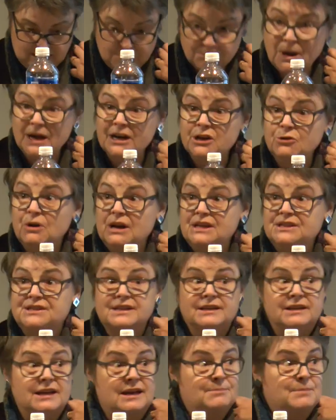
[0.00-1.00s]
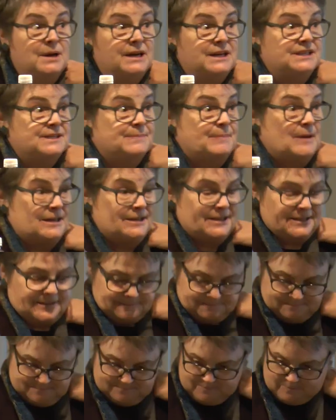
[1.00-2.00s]
money raising and money
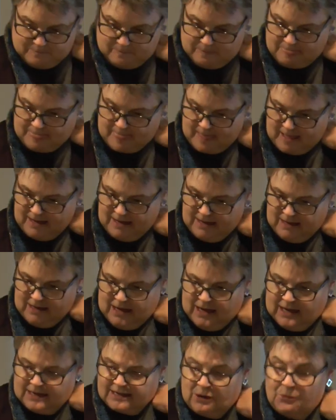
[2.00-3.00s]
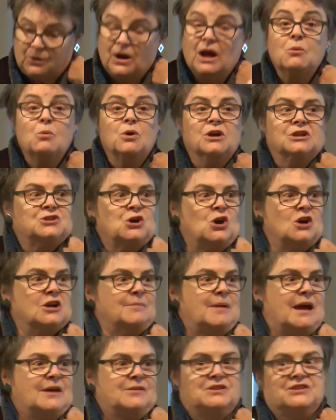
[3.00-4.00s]
spending. Now, what I want to talk
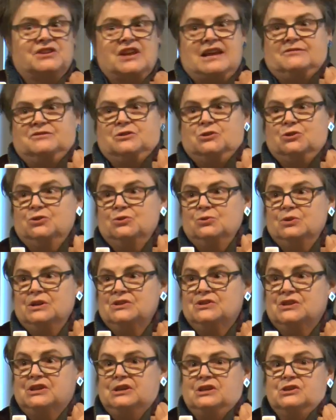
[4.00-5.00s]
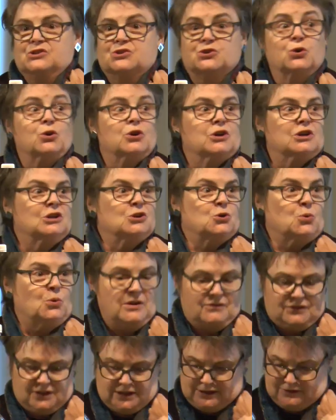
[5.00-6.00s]
about this afternoon is the historical
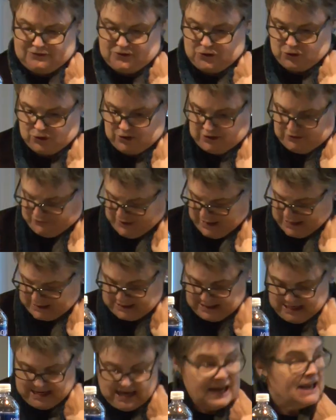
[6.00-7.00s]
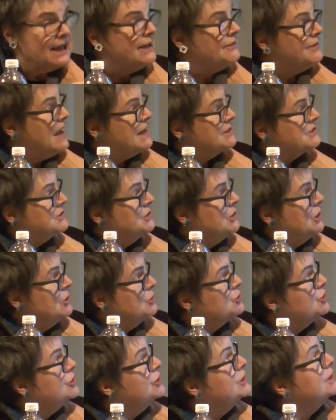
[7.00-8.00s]
equivalent of girl effect, and that's the
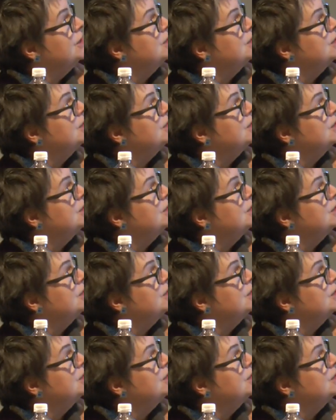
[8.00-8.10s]
notion